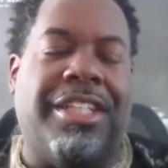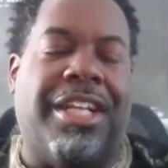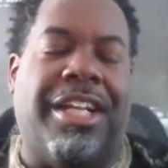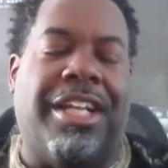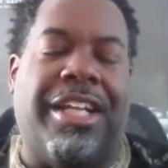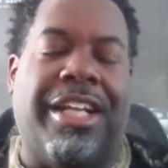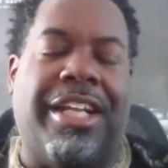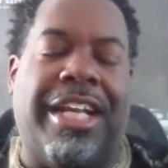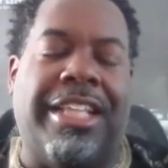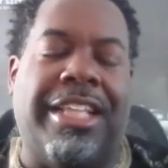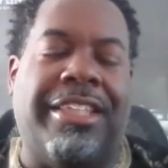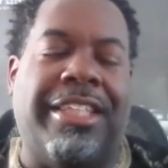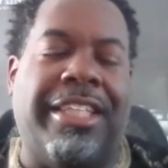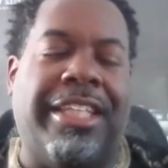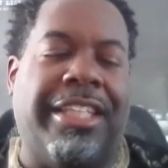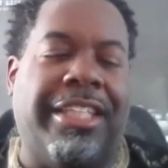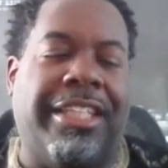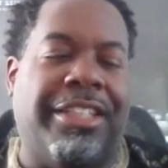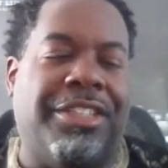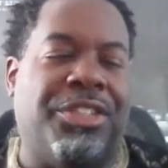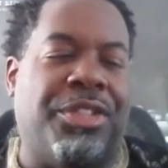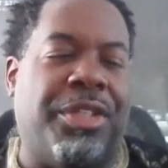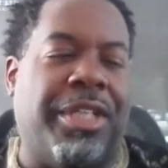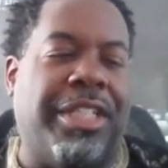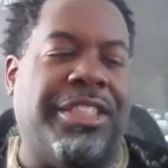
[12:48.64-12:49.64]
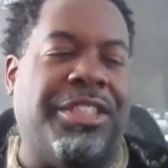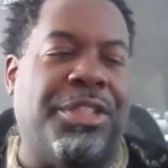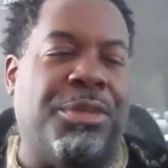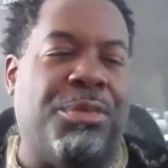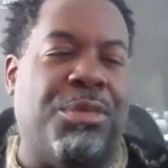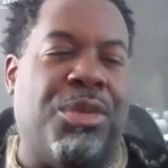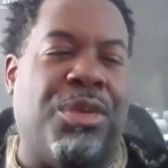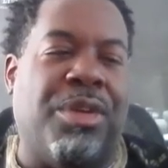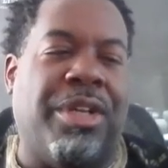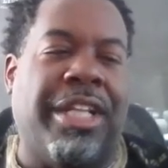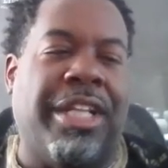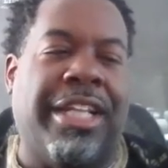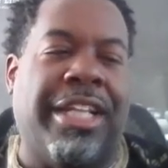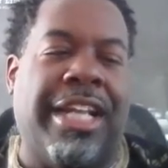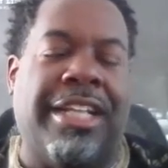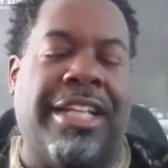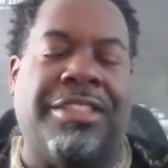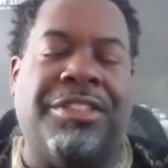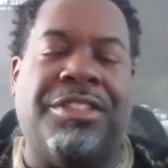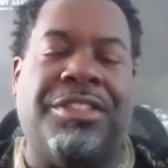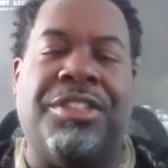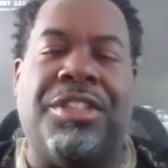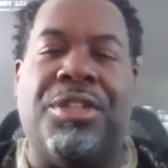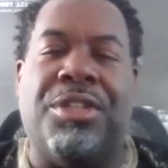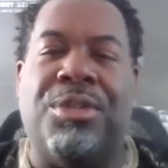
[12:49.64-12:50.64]
I think Tracy Morgan kind
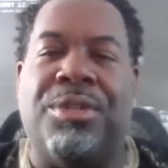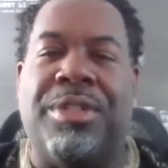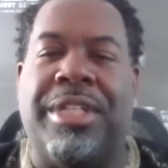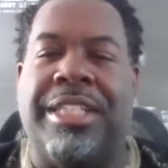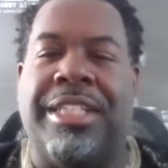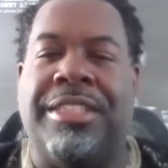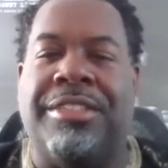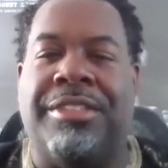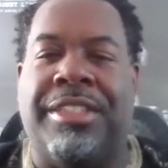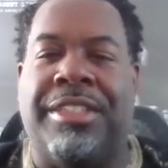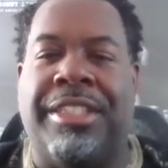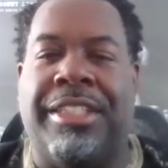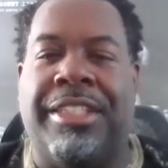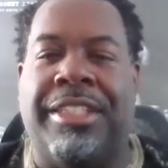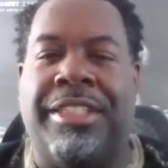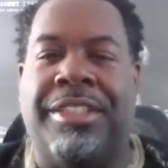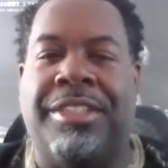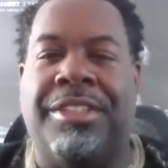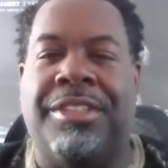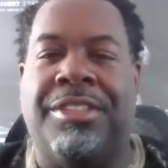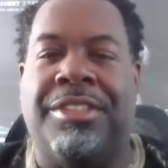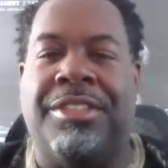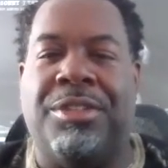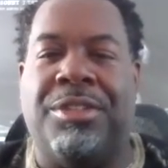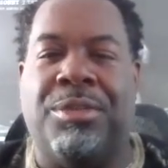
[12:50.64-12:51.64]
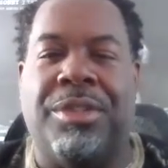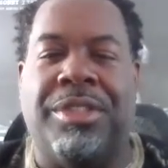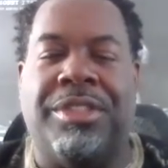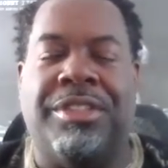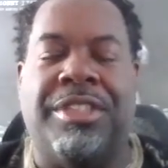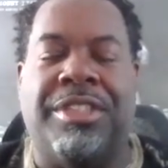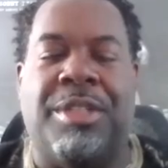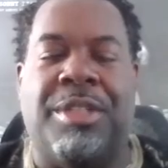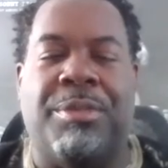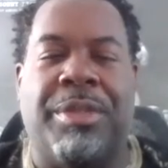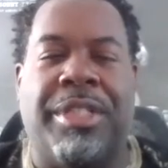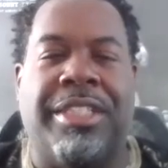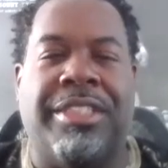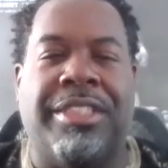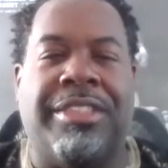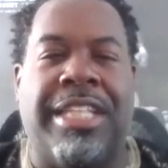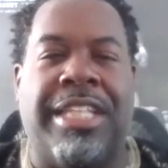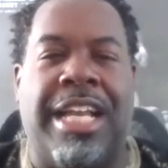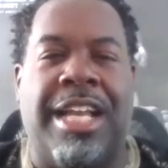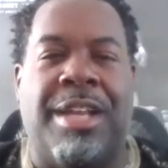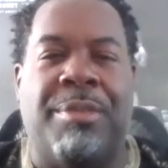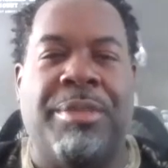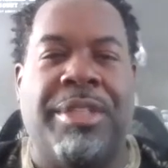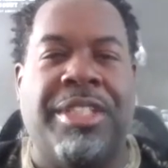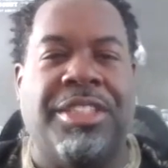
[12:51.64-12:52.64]
of stole that scene with some of his
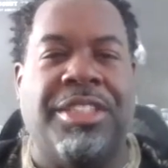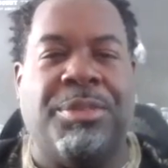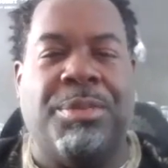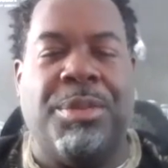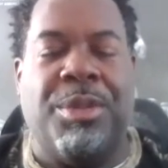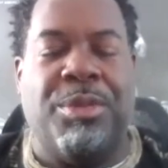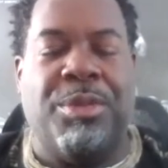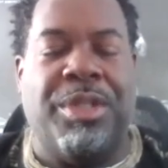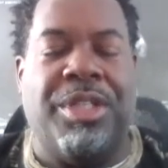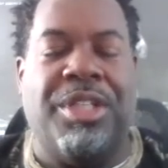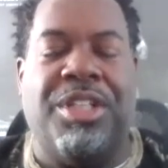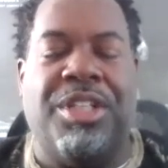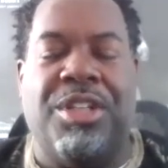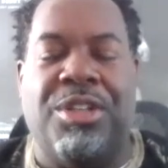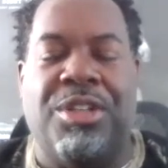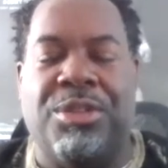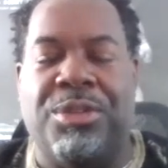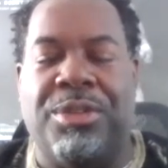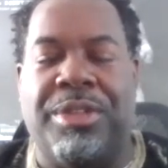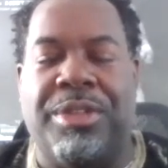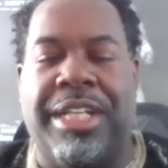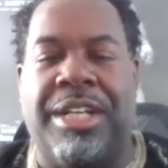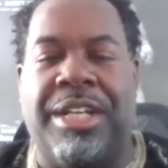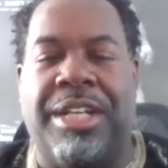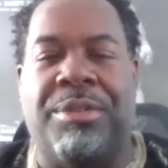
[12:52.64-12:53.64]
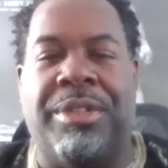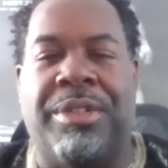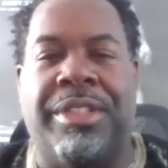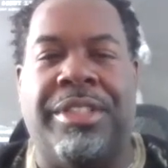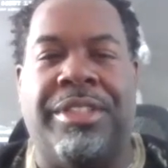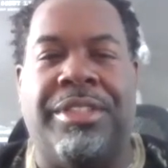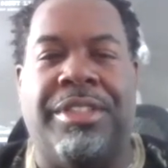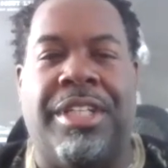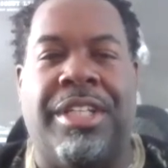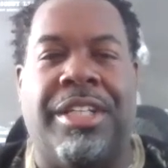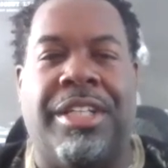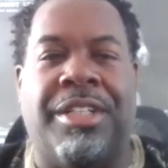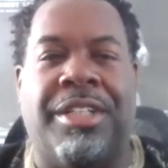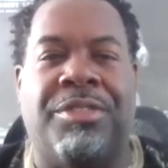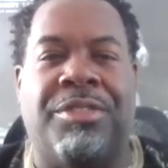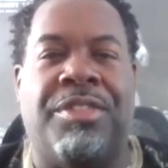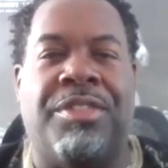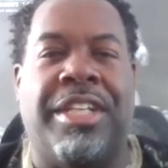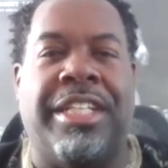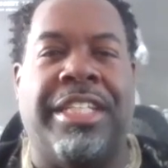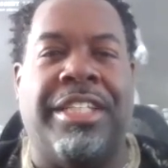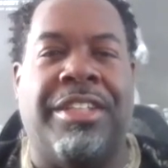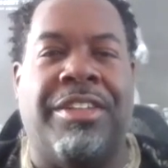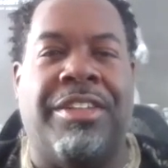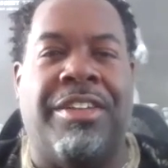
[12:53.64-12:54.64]
comments, but we'll go through that with
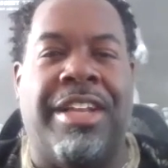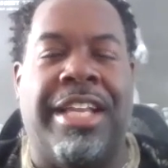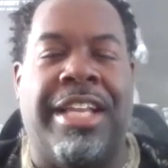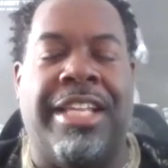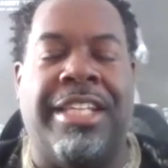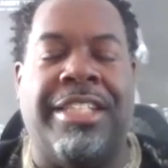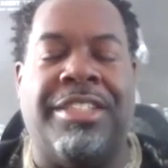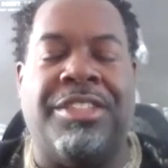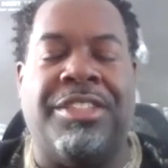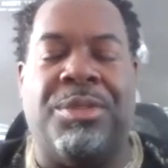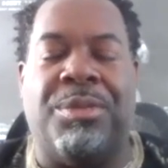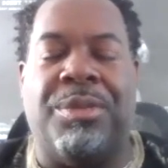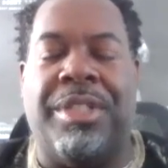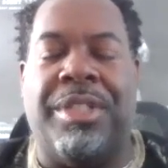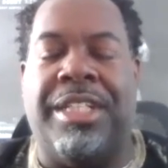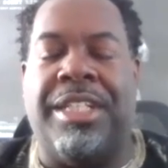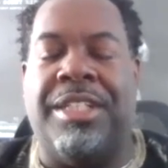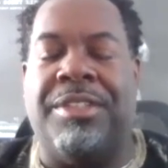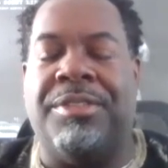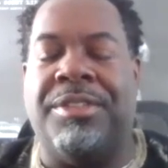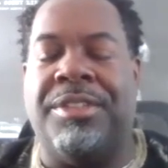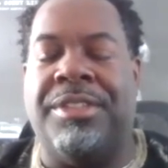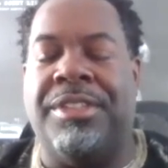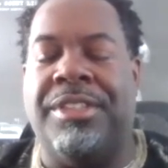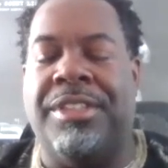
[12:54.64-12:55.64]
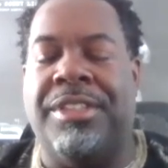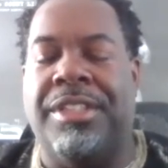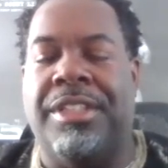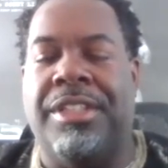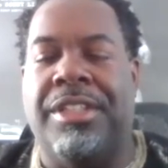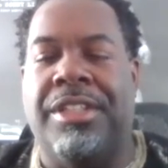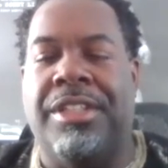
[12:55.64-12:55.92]
funny lines or whatever.